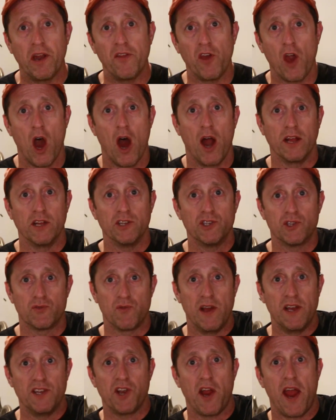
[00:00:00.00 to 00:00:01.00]
in the audience,
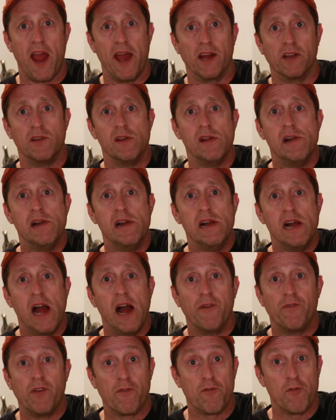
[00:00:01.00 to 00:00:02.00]
raise your hand,
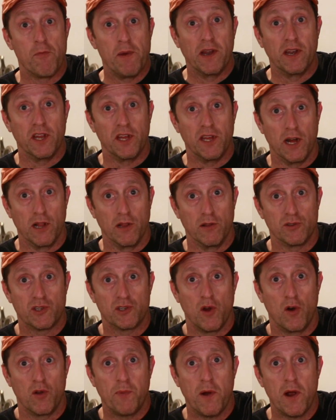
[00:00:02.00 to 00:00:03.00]
have you ever been to
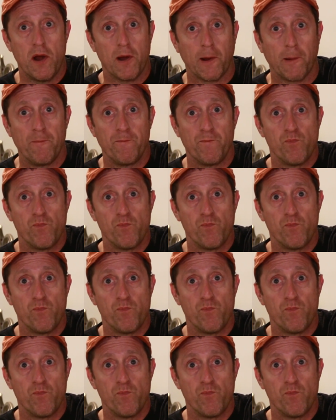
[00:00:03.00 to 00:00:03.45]
Yellowstone Park?